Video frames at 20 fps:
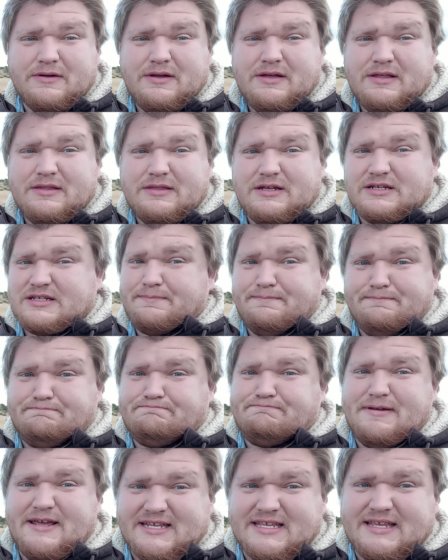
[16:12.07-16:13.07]
There's a
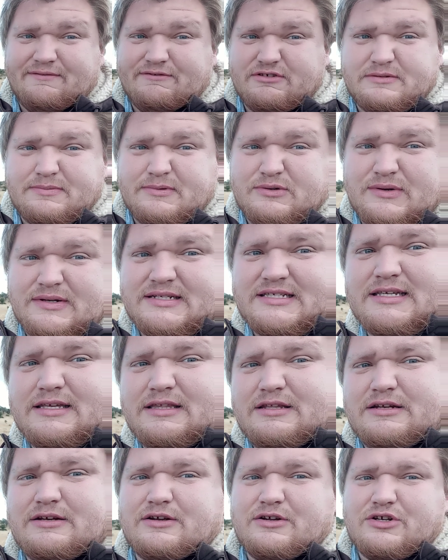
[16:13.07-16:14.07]
big difference between
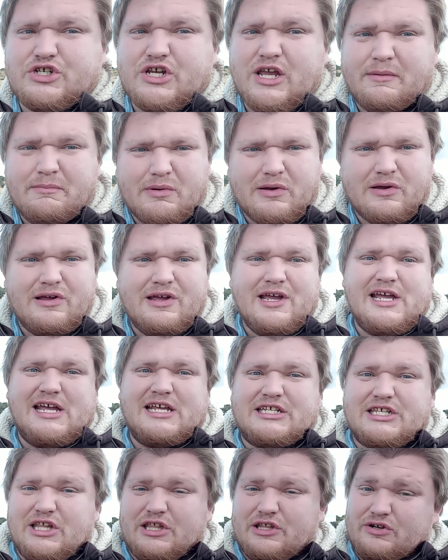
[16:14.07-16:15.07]
cylinder and chamber.
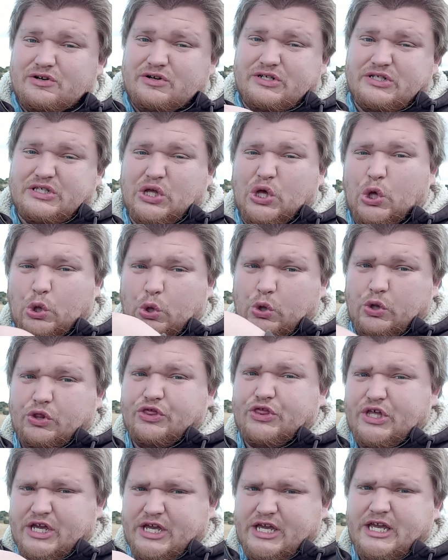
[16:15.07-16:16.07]
Cylinder is the whole
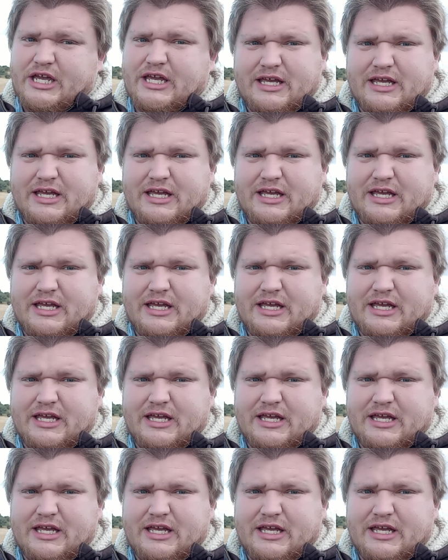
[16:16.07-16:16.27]
thing.